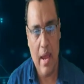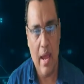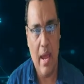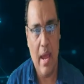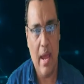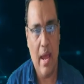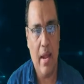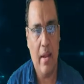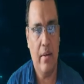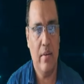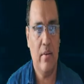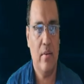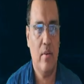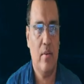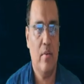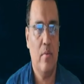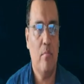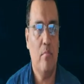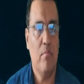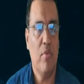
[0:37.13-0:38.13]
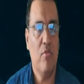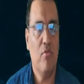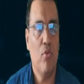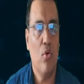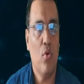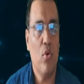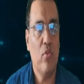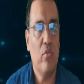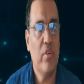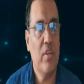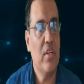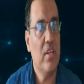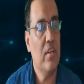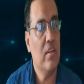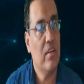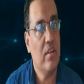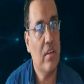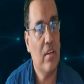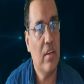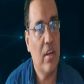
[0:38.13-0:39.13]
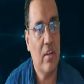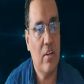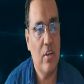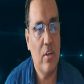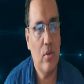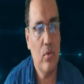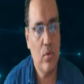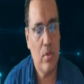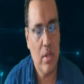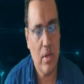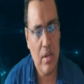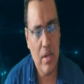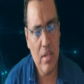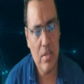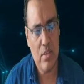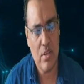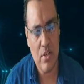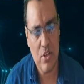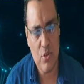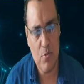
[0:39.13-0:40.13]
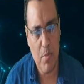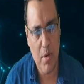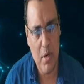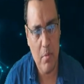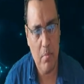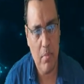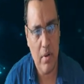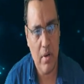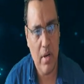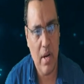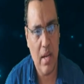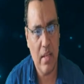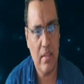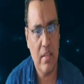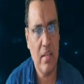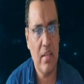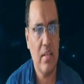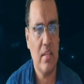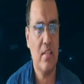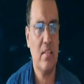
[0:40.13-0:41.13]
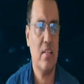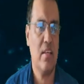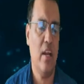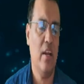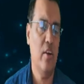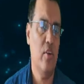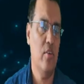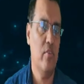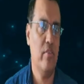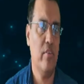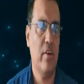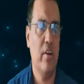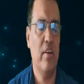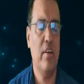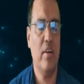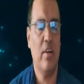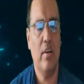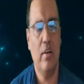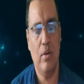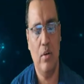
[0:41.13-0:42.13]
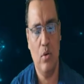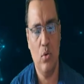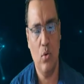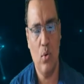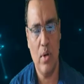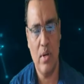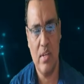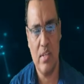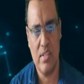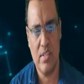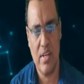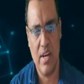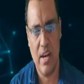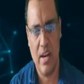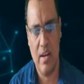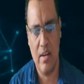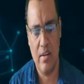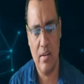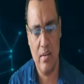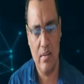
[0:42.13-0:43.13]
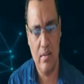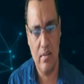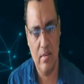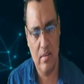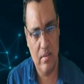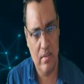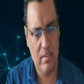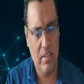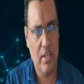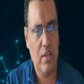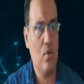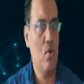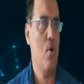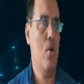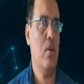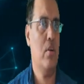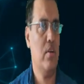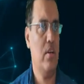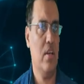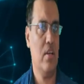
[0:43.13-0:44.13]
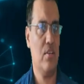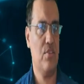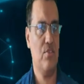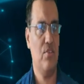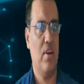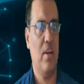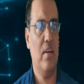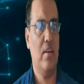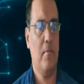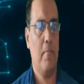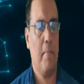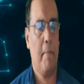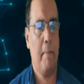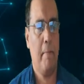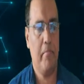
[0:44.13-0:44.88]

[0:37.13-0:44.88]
And before we get into the research paper, I think it's kind of critical to understand the context, right?